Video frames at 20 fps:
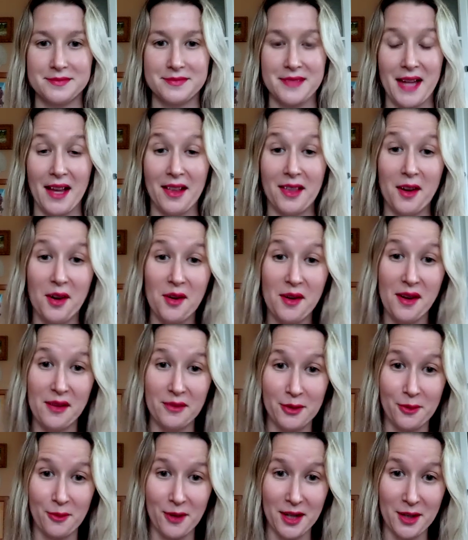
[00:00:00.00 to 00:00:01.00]
Hello
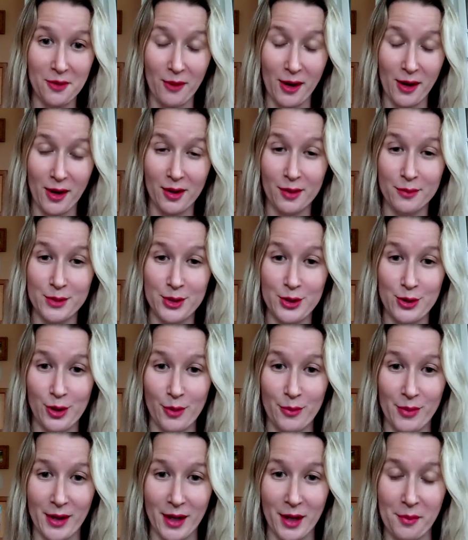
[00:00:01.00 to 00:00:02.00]
everyone and welcome to your
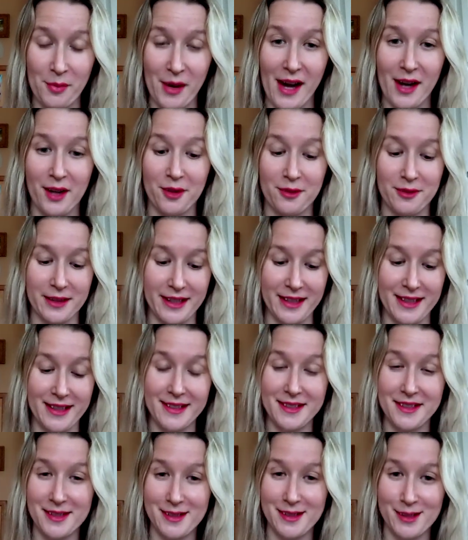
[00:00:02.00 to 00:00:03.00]
pick a pile
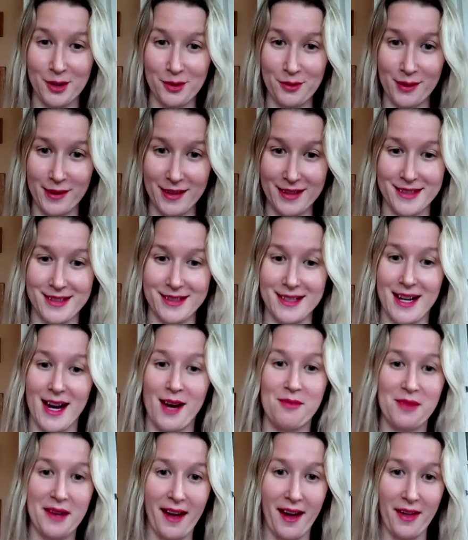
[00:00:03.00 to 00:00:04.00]
reading. So for this
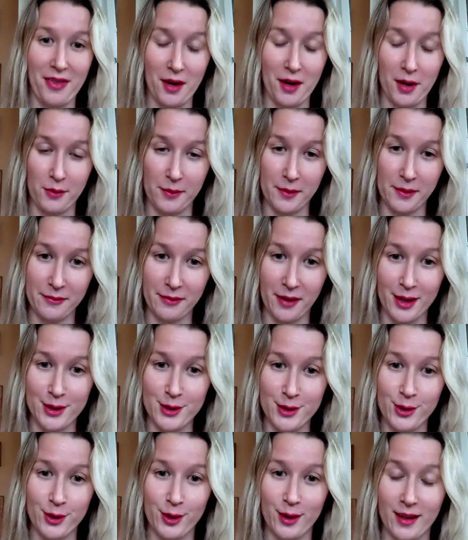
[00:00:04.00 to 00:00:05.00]
topic, I thought it would be fun
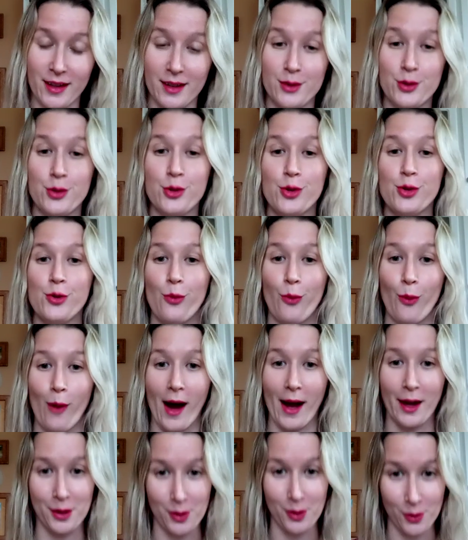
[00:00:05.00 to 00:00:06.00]
to look into
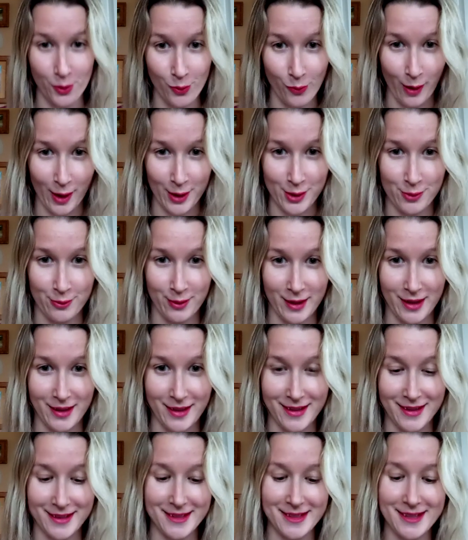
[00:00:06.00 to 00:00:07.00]
why you watch
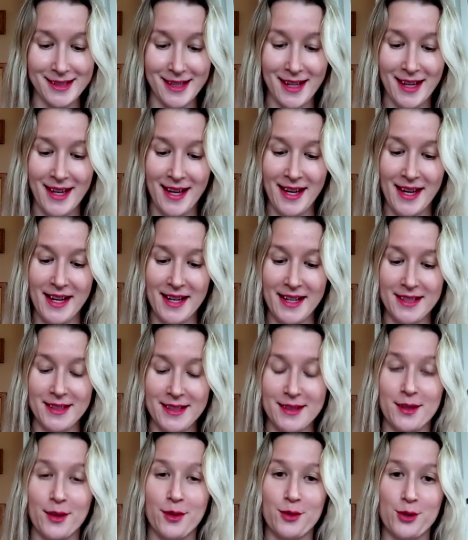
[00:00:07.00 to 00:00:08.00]
readings.
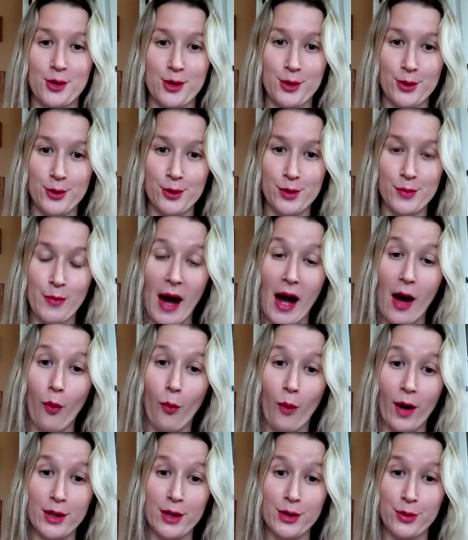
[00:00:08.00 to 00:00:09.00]
So choose pile
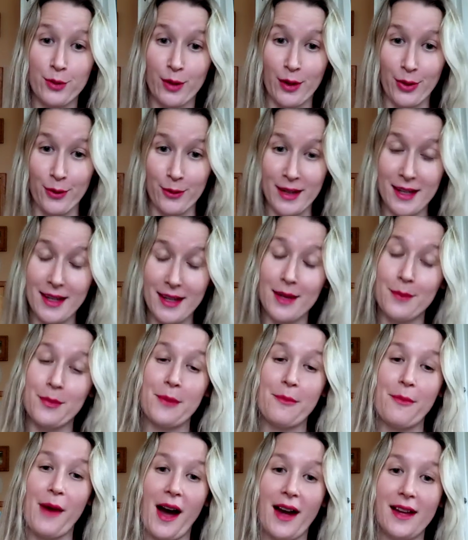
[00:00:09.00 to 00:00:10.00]
1, 2, or 3. Keep
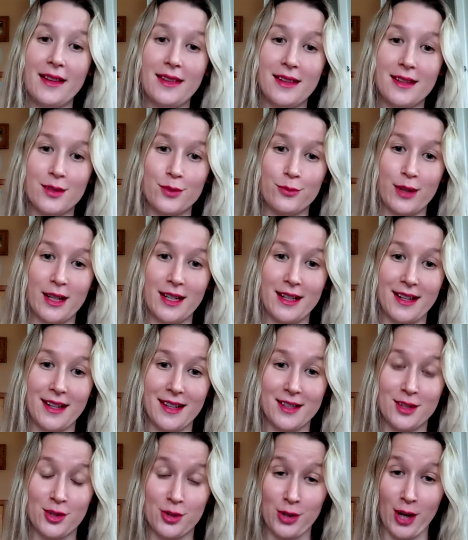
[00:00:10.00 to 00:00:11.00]
in mind this reading
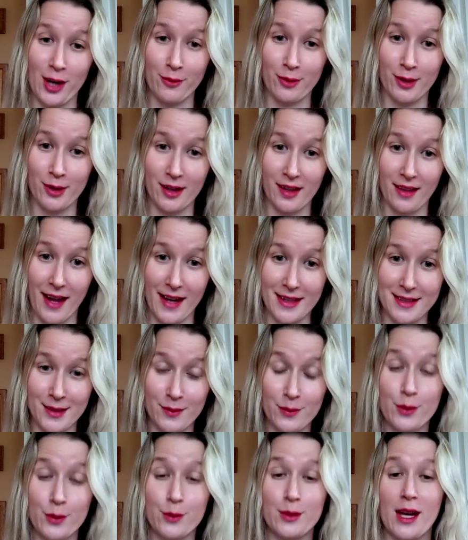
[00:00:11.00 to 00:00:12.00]
is general and
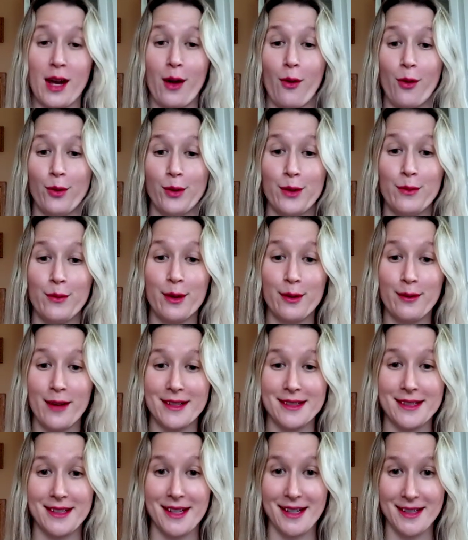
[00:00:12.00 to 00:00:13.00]
collective, so take only what
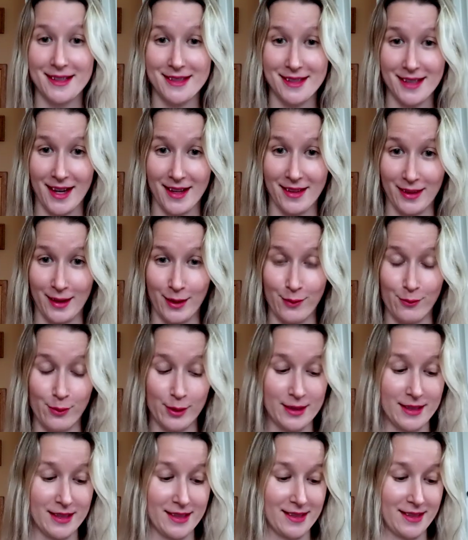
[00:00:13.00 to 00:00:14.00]
resonates and leave
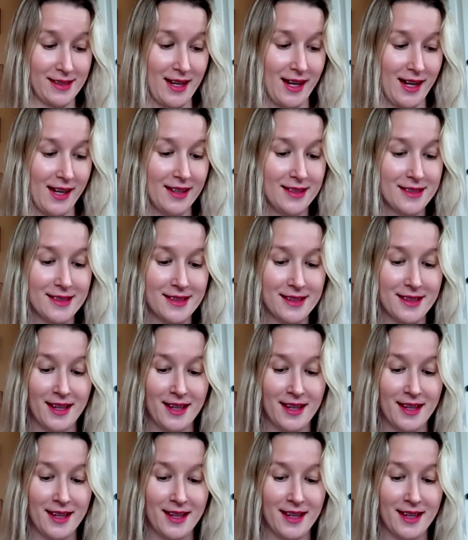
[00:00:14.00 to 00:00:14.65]
what does not.